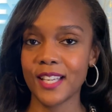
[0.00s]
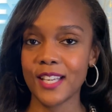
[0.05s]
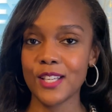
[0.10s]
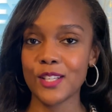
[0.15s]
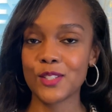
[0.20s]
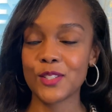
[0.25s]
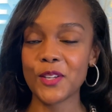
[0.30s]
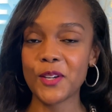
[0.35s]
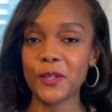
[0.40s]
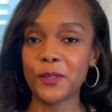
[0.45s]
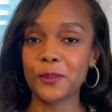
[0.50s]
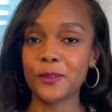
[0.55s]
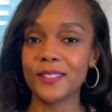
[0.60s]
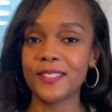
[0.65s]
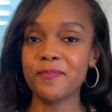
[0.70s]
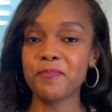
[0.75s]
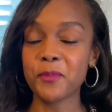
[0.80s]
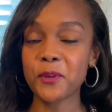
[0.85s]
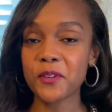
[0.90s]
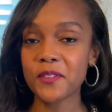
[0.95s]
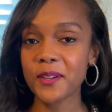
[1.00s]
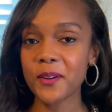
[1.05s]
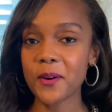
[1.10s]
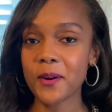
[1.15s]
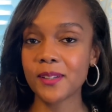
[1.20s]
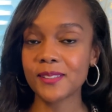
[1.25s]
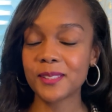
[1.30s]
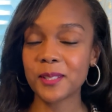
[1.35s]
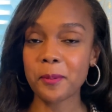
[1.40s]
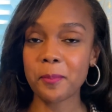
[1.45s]
So moving
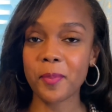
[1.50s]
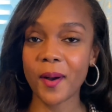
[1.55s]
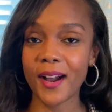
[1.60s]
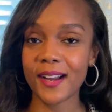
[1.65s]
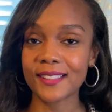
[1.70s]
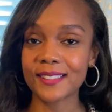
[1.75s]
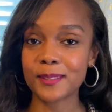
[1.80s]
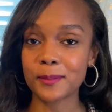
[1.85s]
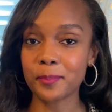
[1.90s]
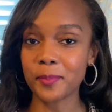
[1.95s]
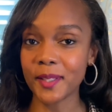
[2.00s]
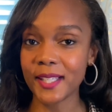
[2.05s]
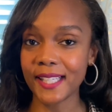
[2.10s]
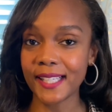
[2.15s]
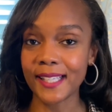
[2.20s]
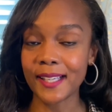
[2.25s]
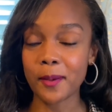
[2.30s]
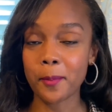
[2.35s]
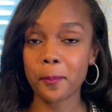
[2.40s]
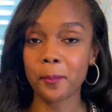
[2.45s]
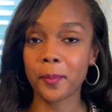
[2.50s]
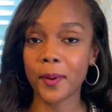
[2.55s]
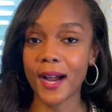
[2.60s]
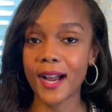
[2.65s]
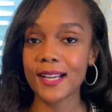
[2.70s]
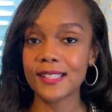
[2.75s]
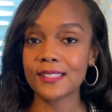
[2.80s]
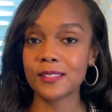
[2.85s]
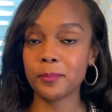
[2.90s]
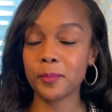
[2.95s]
on to box B.
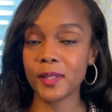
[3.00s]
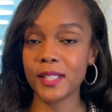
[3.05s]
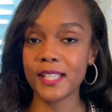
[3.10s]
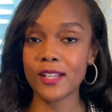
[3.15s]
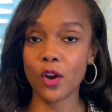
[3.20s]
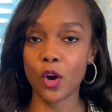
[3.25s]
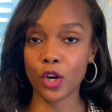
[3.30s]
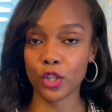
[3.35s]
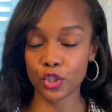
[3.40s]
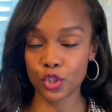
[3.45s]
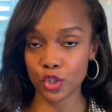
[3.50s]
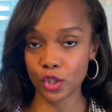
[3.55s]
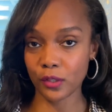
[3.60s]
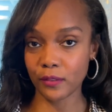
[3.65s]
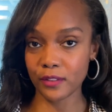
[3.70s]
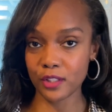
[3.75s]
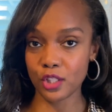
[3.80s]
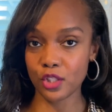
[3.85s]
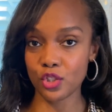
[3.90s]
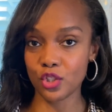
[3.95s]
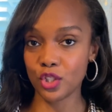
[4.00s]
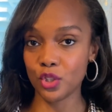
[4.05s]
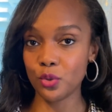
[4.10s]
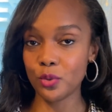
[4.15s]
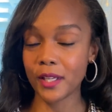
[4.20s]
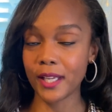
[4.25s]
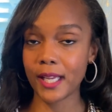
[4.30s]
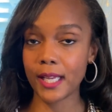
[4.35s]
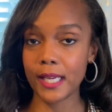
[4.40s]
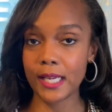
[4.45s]
Box B are services you
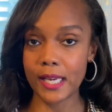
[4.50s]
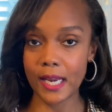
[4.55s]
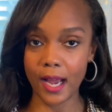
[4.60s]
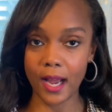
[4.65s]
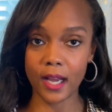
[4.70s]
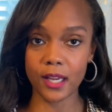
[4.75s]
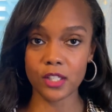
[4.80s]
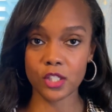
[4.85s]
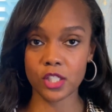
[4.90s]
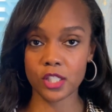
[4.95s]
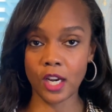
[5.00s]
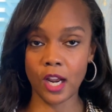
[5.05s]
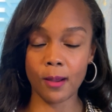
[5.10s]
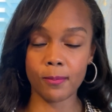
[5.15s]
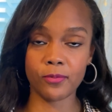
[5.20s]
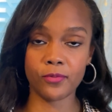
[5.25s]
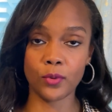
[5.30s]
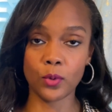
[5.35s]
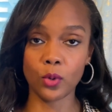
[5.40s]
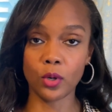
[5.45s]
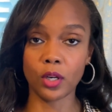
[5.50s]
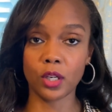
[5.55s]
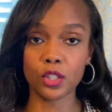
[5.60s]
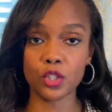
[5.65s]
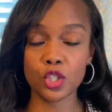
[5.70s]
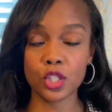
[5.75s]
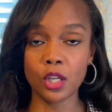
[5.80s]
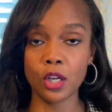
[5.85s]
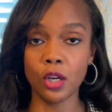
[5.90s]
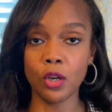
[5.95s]
cannot shop for.
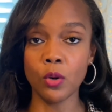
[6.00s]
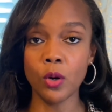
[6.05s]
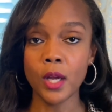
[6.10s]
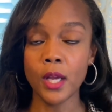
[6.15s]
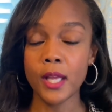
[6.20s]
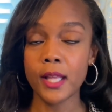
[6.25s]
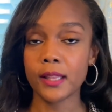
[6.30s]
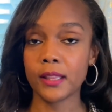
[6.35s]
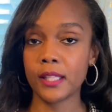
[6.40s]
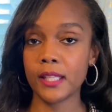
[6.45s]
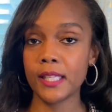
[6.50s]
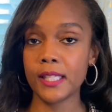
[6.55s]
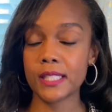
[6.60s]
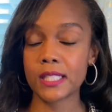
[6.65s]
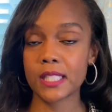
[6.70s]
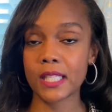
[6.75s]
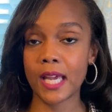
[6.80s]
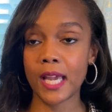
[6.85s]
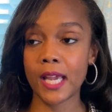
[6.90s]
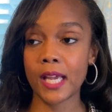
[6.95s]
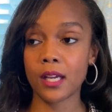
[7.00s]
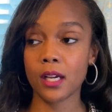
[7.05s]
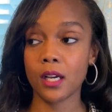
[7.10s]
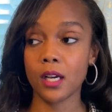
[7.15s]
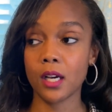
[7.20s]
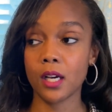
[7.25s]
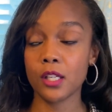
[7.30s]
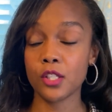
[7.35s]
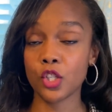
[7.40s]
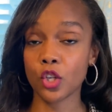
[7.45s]
So things like
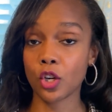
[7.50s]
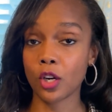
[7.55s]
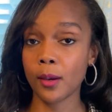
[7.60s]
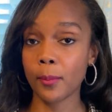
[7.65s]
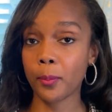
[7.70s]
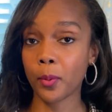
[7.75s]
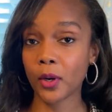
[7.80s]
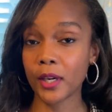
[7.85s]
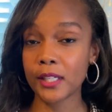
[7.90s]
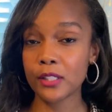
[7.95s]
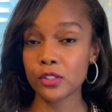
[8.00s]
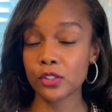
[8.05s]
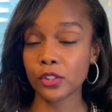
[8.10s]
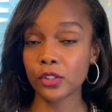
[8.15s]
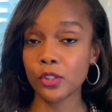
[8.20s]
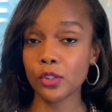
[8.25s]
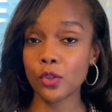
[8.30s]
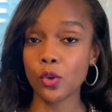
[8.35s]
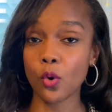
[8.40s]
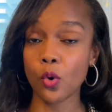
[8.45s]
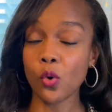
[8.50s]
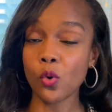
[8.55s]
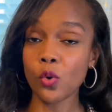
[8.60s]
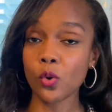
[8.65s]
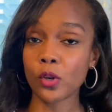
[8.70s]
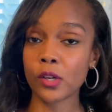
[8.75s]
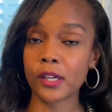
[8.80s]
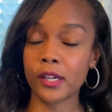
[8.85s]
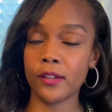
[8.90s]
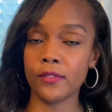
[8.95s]
your appraisal,
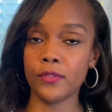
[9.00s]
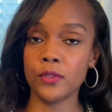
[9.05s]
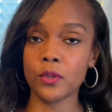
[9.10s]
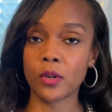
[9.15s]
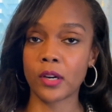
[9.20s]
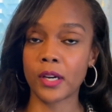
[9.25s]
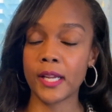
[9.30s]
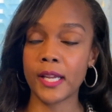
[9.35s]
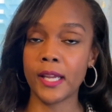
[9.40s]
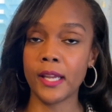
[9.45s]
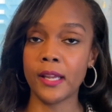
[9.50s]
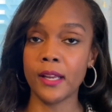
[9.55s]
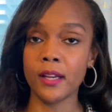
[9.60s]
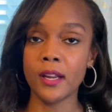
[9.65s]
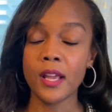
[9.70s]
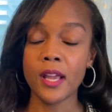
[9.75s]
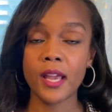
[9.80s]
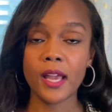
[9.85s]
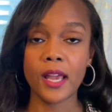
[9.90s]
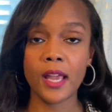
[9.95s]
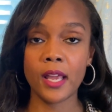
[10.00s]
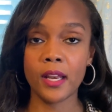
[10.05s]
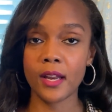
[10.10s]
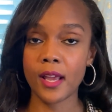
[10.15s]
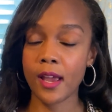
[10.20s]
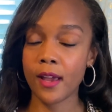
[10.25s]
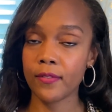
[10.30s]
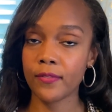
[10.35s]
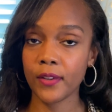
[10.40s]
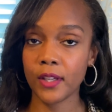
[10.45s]
or if you are in an
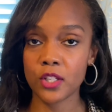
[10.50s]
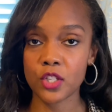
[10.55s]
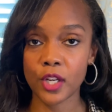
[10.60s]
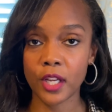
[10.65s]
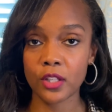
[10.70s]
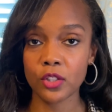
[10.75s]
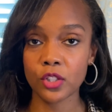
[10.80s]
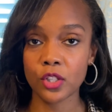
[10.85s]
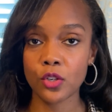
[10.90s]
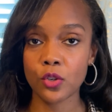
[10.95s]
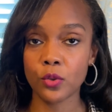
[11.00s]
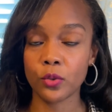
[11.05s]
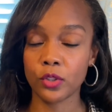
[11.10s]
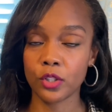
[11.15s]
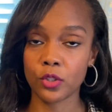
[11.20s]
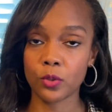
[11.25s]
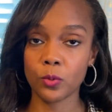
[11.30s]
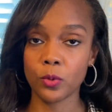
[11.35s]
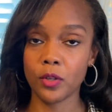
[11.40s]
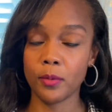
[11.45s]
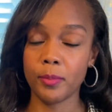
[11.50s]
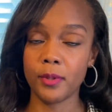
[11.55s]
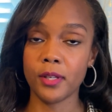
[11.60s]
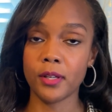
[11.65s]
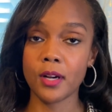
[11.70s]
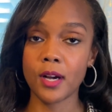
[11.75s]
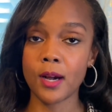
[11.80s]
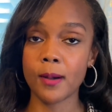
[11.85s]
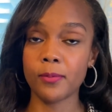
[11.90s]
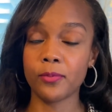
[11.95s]
FHA loan, there will be
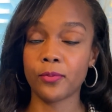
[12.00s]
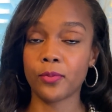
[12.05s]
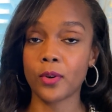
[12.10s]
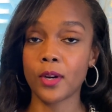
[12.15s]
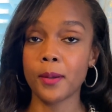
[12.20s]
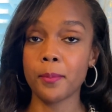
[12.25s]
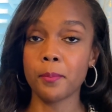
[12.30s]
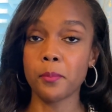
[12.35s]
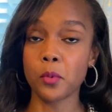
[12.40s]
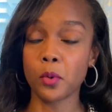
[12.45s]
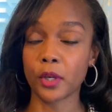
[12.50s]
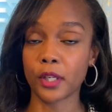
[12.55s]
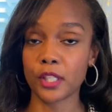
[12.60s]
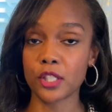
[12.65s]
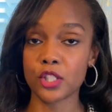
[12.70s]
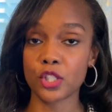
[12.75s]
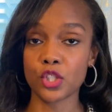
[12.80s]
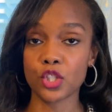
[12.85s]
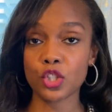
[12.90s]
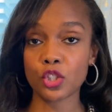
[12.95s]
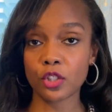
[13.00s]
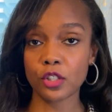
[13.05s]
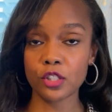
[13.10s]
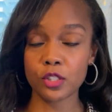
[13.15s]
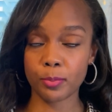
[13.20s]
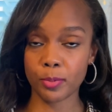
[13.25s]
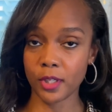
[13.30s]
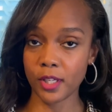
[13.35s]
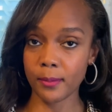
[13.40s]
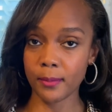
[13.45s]
an upfront mortgage insurance
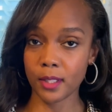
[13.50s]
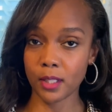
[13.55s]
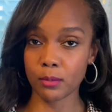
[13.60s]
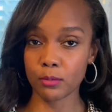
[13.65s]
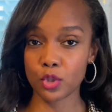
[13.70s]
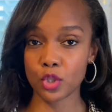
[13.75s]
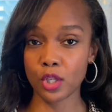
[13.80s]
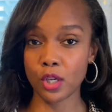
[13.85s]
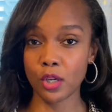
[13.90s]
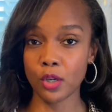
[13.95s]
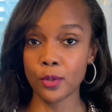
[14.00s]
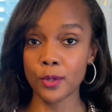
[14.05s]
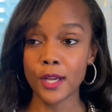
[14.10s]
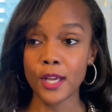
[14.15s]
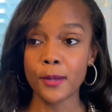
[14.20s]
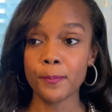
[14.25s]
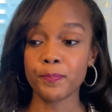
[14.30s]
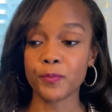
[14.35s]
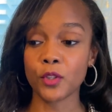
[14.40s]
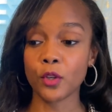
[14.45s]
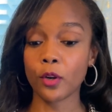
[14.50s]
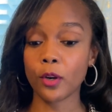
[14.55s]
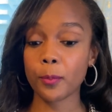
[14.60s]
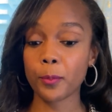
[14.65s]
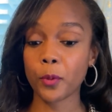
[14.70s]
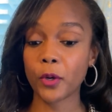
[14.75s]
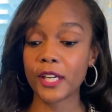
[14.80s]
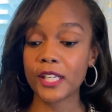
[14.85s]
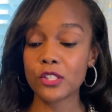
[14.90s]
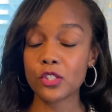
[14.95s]
premium. So your
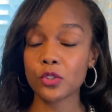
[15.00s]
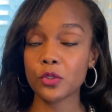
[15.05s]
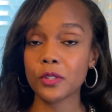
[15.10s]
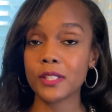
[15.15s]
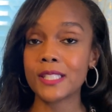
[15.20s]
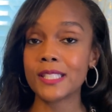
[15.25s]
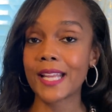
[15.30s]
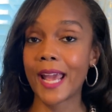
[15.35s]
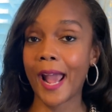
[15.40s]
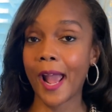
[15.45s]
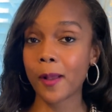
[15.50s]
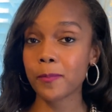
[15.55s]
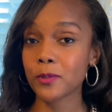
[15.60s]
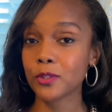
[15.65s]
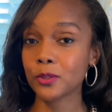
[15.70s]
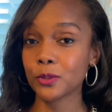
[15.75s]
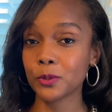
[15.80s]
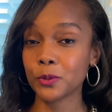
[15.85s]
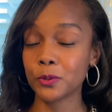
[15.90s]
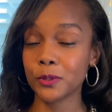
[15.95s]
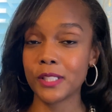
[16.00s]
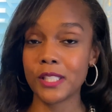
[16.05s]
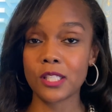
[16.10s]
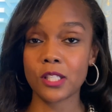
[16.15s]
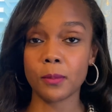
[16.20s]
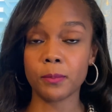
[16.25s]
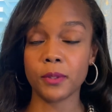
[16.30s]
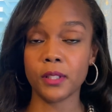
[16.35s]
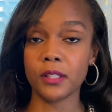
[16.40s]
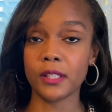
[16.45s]
appraisal is absolutely
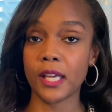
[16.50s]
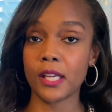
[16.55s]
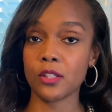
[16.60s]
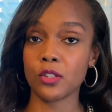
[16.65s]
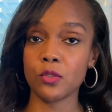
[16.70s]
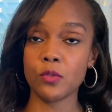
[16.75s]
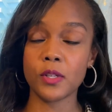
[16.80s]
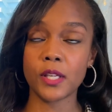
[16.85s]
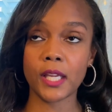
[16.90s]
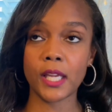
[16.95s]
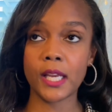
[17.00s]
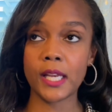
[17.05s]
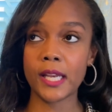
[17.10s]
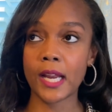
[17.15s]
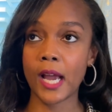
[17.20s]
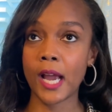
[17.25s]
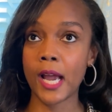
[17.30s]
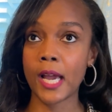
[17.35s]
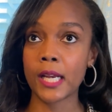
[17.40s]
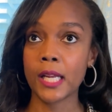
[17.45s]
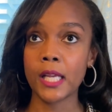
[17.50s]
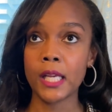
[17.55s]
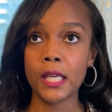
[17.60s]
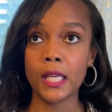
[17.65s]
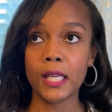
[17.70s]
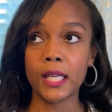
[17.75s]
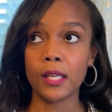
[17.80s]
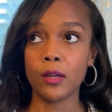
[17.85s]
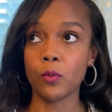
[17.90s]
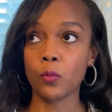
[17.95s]
something that you cannot
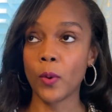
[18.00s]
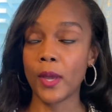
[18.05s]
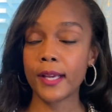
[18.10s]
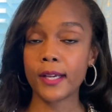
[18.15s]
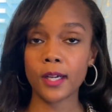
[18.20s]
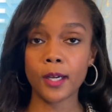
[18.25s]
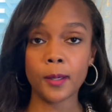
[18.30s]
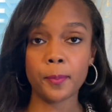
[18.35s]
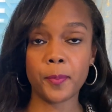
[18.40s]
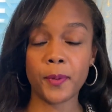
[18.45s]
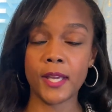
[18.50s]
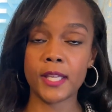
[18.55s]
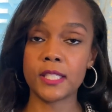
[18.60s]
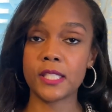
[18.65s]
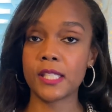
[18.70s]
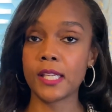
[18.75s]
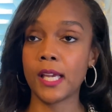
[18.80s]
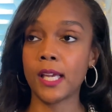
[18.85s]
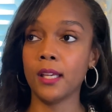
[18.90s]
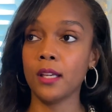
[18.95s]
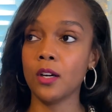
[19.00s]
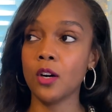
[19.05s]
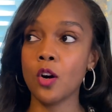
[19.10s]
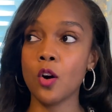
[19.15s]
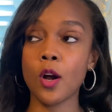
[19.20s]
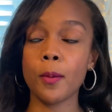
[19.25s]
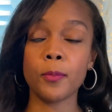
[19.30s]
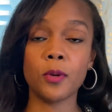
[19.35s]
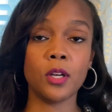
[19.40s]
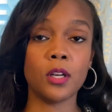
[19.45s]
wake up and say, oh,
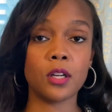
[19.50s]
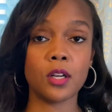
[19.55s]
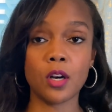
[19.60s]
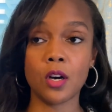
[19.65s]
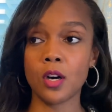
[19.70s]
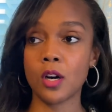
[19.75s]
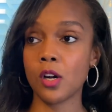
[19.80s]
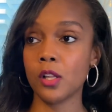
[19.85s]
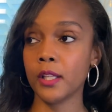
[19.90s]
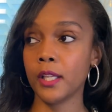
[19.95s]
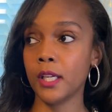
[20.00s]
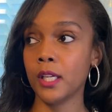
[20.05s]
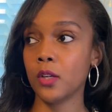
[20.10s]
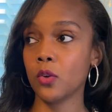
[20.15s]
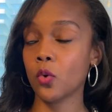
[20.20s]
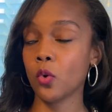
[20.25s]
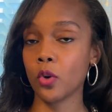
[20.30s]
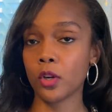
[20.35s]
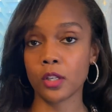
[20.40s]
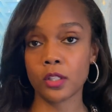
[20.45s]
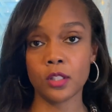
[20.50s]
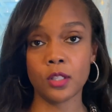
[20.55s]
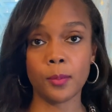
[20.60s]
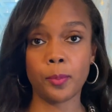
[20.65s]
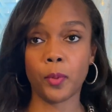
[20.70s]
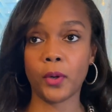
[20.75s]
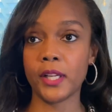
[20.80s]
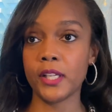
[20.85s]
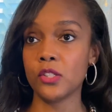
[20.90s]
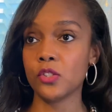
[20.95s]
I'm going to call and order the
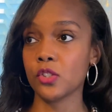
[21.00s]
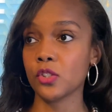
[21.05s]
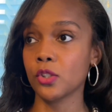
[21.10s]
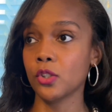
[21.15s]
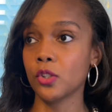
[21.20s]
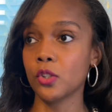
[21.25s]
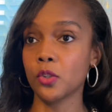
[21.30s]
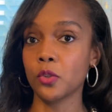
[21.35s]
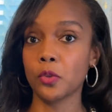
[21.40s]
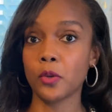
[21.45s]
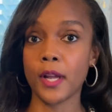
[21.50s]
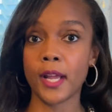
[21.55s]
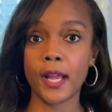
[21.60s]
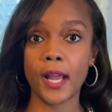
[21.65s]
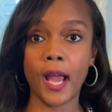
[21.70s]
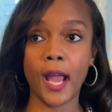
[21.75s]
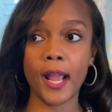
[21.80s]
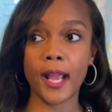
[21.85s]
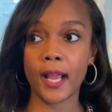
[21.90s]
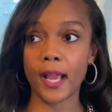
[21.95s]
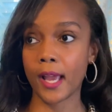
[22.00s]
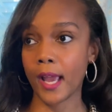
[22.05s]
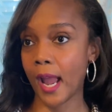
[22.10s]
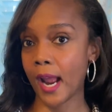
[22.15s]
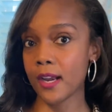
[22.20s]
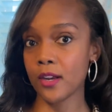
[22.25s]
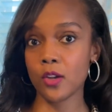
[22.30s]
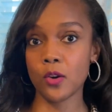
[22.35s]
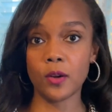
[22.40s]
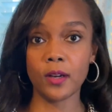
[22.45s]
appraisal. I
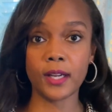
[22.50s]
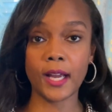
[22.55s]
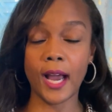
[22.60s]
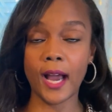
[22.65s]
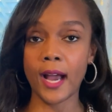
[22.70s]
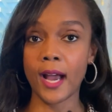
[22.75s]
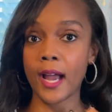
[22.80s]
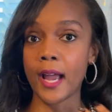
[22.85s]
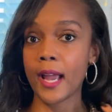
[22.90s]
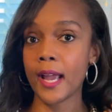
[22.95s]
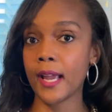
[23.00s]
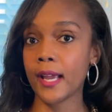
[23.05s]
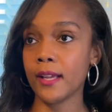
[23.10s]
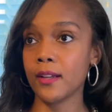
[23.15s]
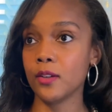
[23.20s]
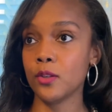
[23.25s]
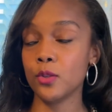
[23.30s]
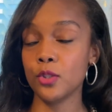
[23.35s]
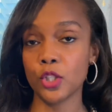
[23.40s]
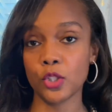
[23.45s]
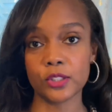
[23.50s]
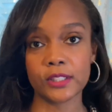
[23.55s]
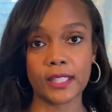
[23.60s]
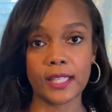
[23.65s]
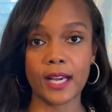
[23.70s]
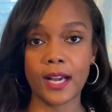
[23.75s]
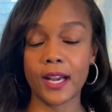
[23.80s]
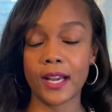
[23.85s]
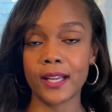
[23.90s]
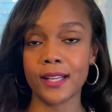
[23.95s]
know a guy who knows a
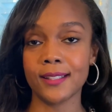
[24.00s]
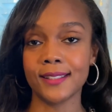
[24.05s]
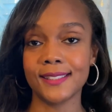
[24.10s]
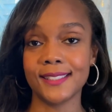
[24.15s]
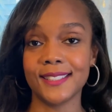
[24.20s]
guy.